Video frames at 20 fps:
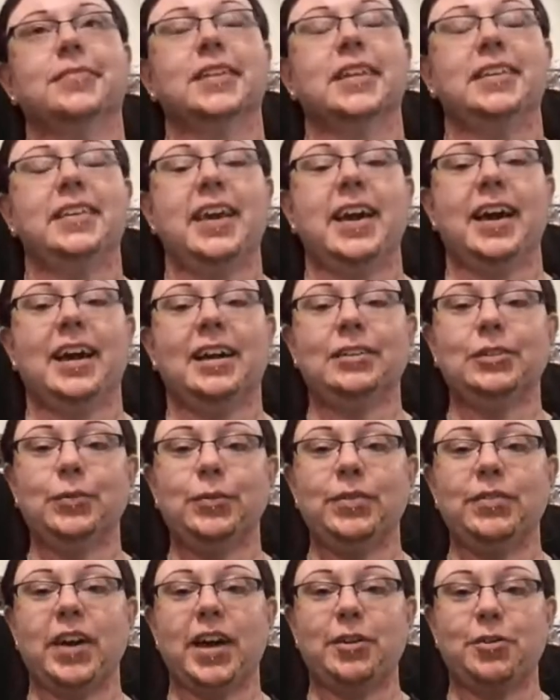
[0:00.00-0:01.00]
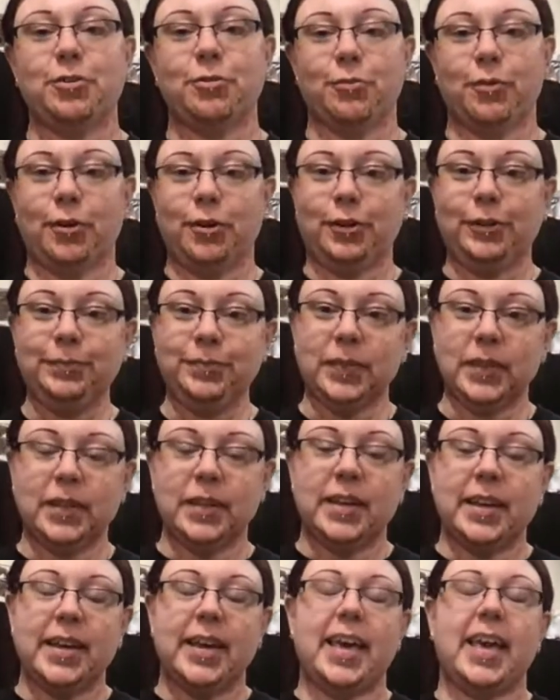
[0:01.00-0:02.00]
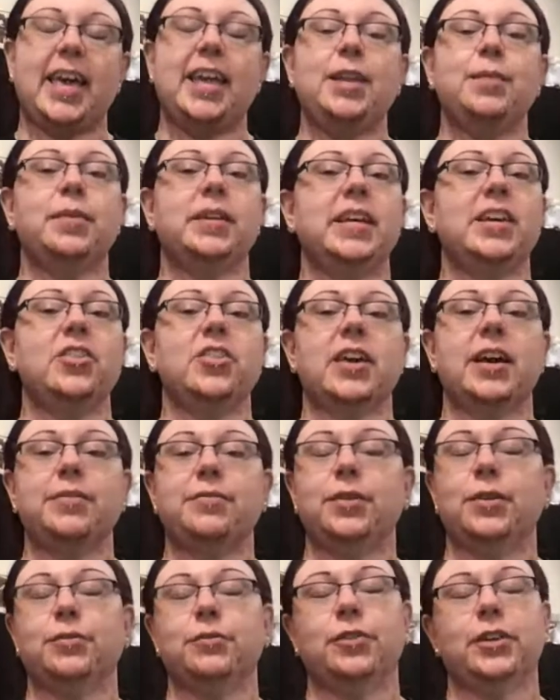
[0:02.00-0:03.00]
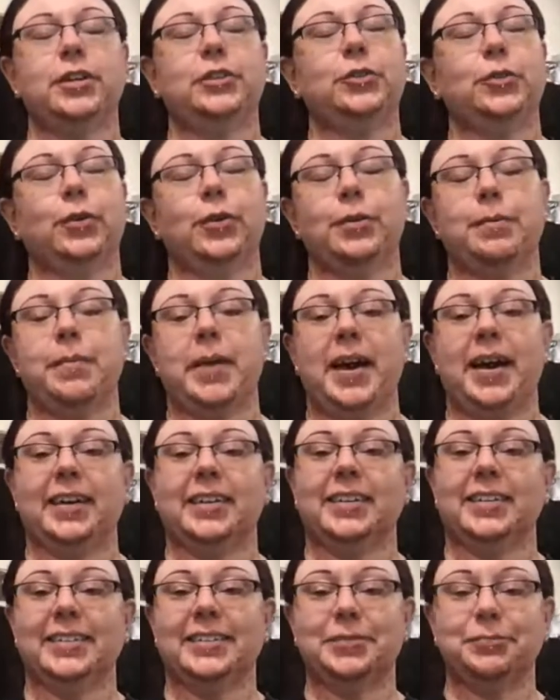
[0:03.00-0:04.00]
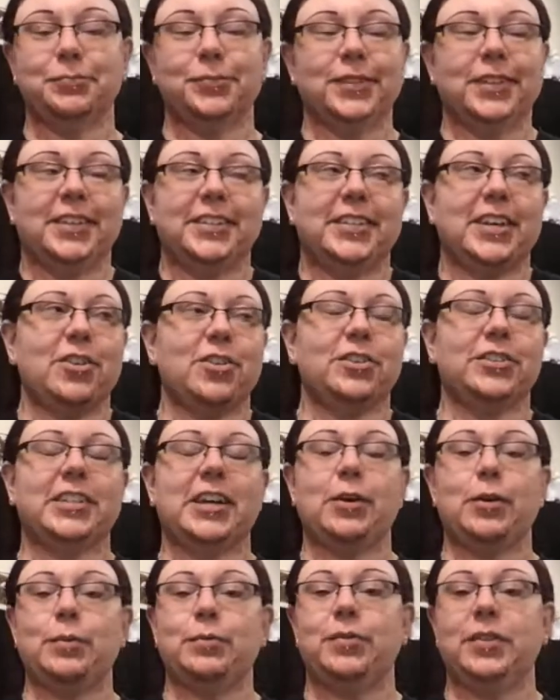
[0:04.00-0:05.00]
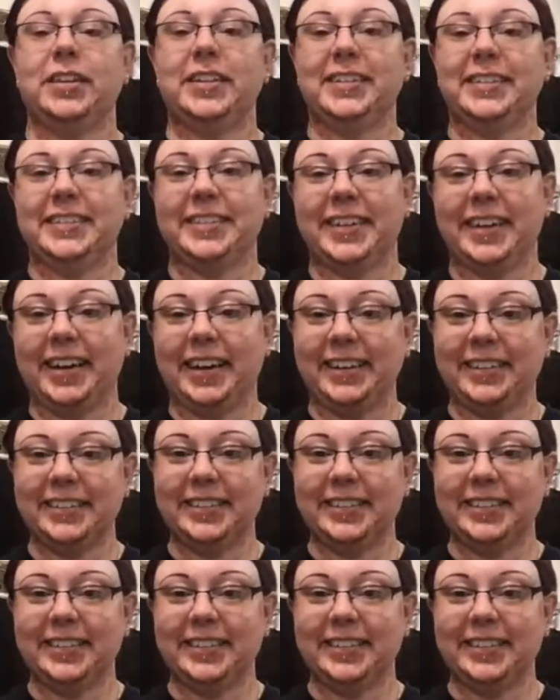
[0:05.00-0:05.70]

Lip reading: Yeah, we've got a troll. Anybody in chat, feel free to troll him back, because that's just how I'm feeling tonight.